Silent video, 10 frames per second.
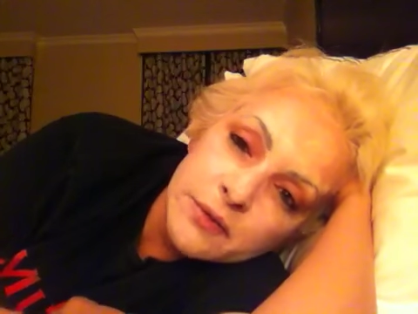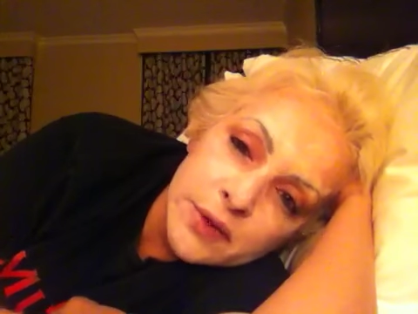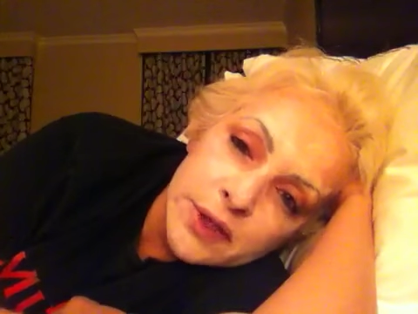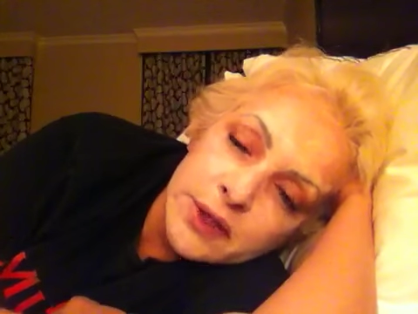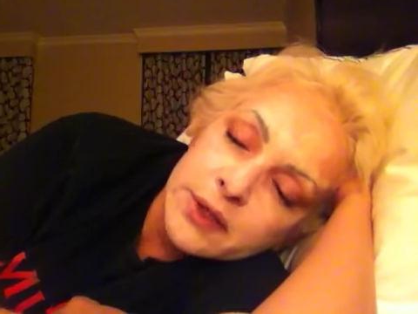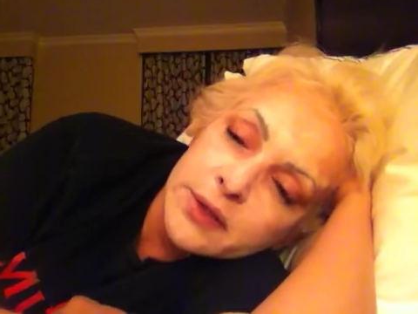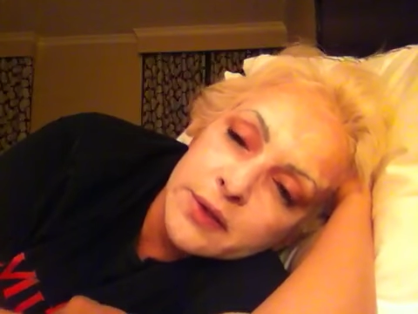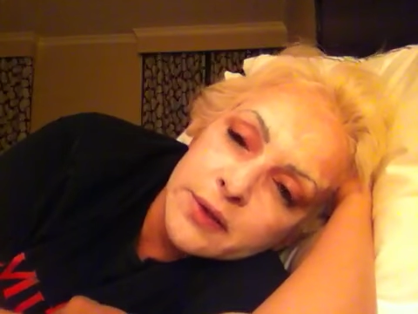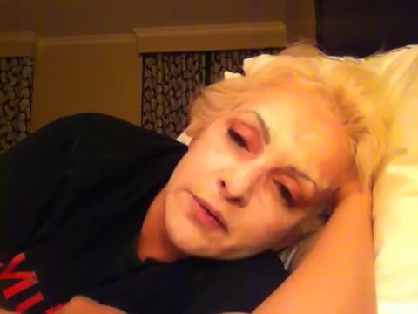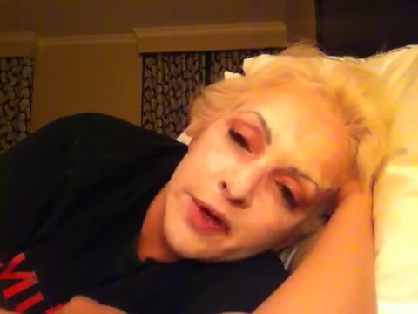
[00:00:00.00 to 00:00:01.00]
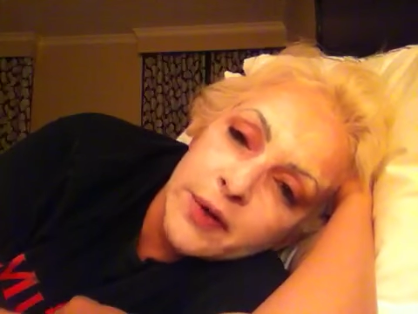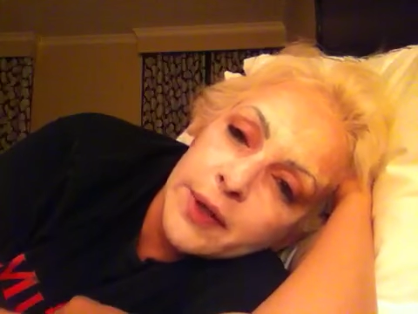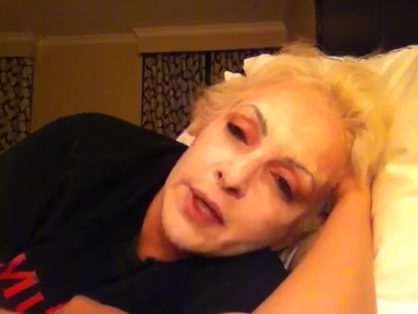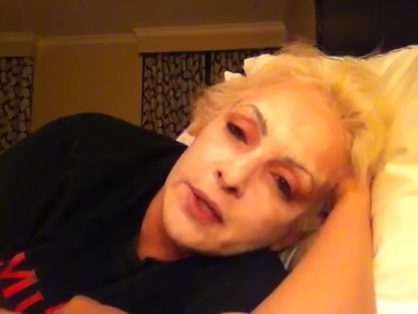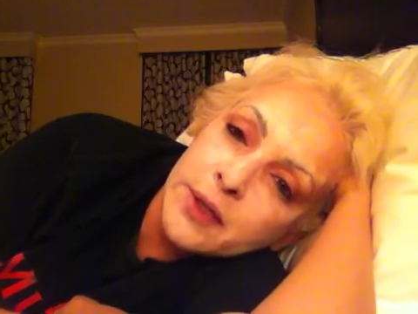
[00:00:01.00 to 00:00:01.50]
was
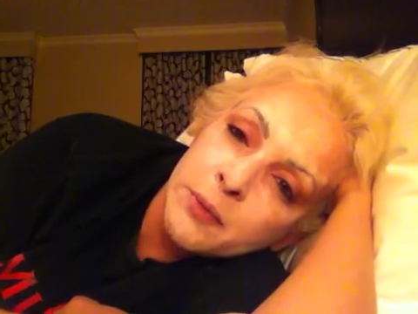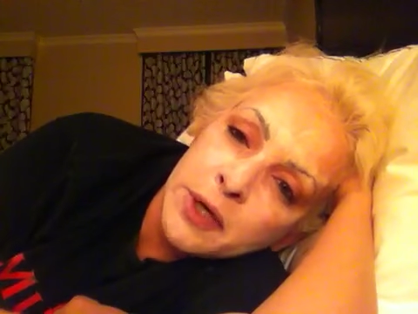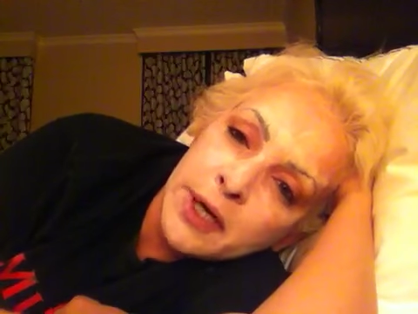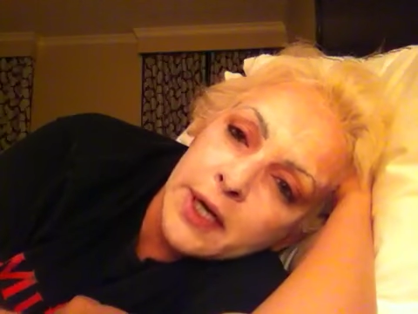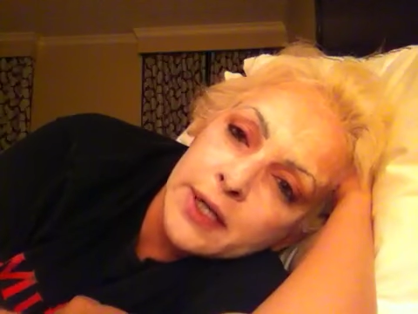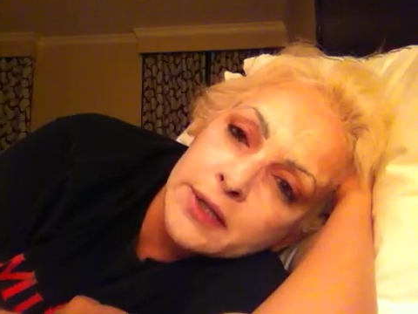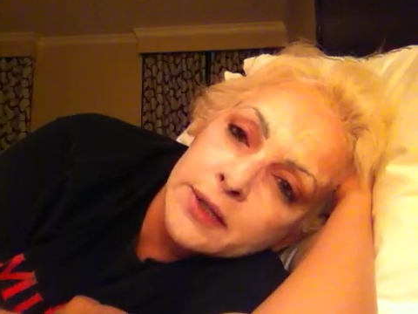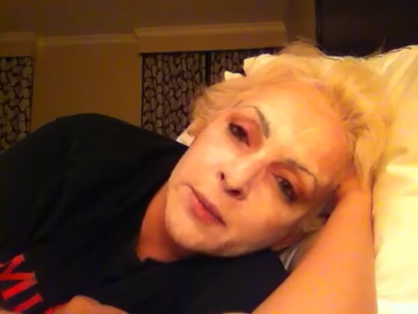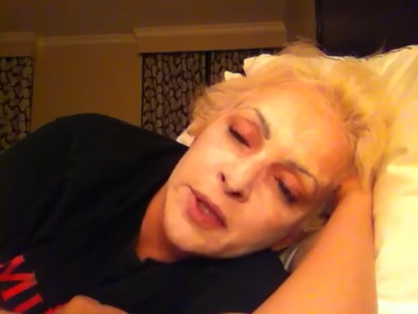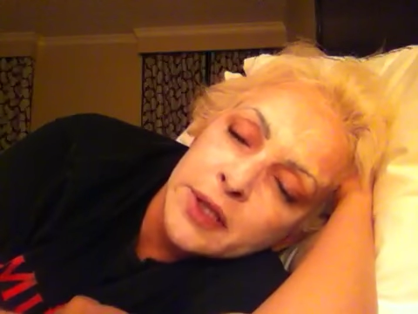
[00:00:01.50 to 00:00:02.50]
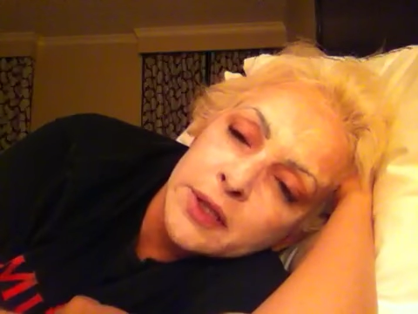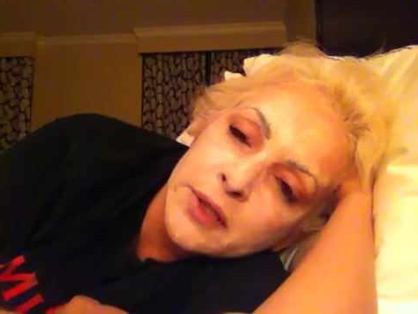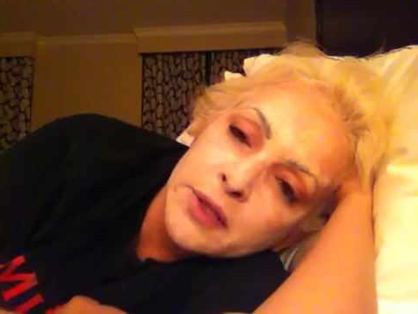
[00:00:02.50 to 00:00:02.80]
very illuminating to me.